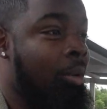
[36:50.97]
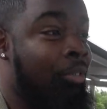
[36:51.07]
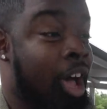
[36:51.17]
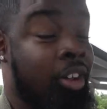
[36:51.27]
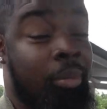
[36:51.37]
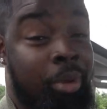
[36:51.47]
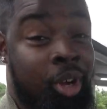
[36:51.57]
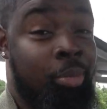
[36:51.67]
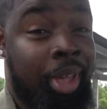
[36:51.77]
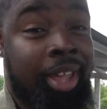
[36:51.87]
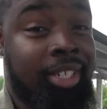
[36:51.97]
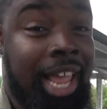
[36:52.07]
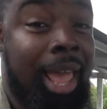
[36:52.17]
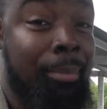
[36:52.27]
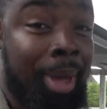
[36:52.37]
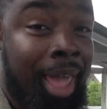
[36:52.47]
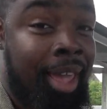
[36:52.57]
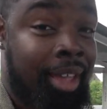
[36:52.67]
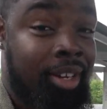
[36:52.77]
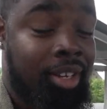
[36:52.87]
Follow the build page at
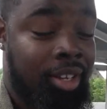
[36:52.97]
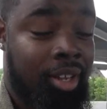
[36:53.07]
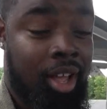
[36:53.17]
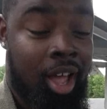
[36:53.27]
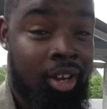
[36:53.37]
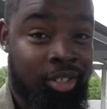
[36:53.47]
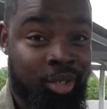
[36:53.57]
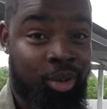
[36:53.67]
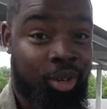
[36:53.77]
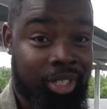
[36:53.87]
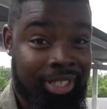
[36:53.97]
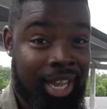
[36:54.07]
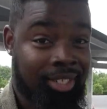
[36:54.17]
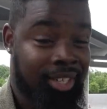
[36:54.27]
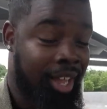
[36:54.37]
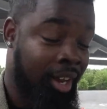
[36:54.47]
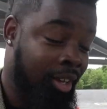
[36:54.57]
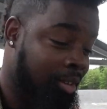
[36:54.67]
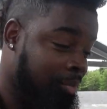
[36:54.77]
bagged_Titanic.